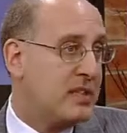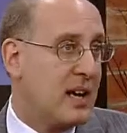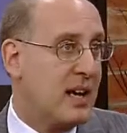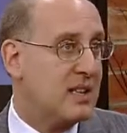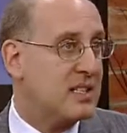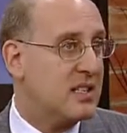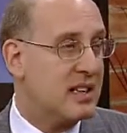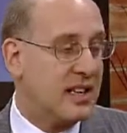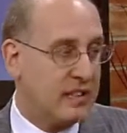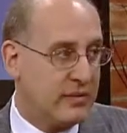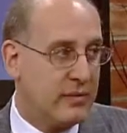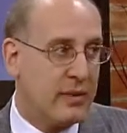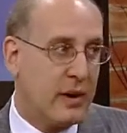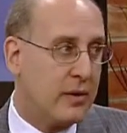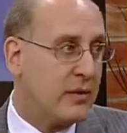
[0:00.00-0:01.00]
honestly, it's
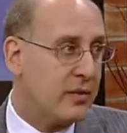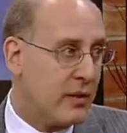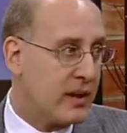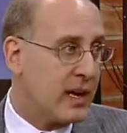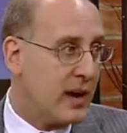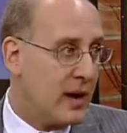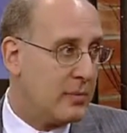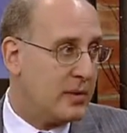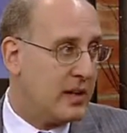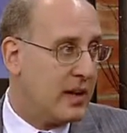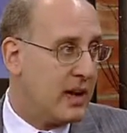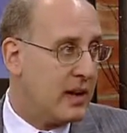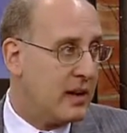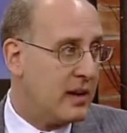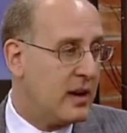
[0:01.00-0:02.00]
very, very
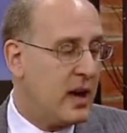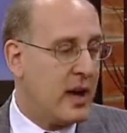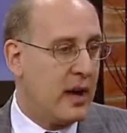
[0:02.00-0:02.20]
complicated.